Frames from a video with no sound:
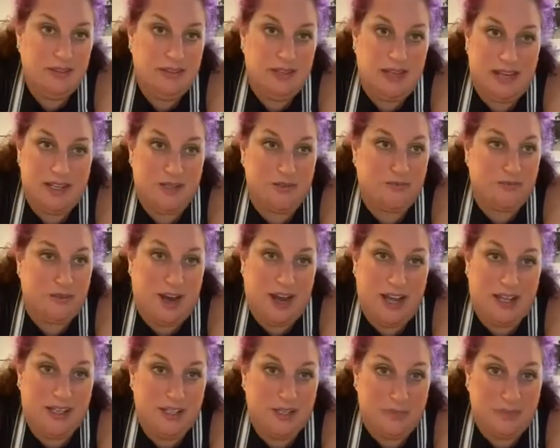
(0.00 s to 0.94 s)
and you
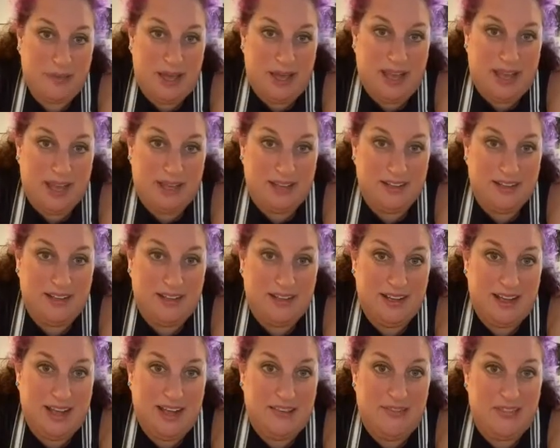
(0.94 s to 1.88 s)
fry it in a pan.
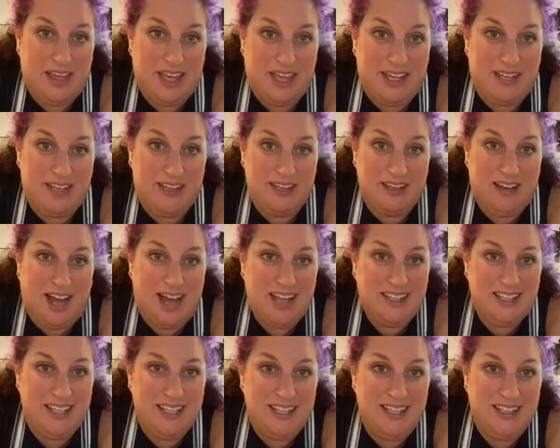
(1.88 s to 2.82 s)
And then, hi
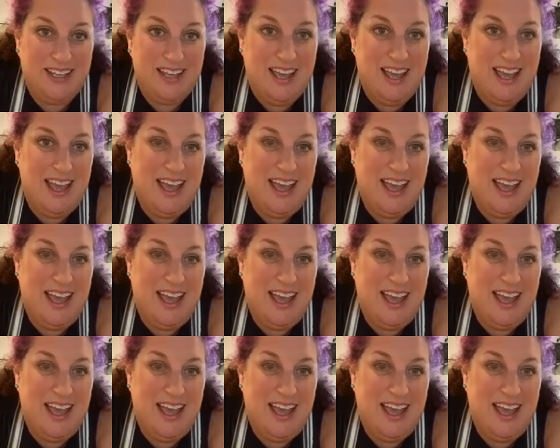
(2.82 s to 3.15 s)
Lynn, you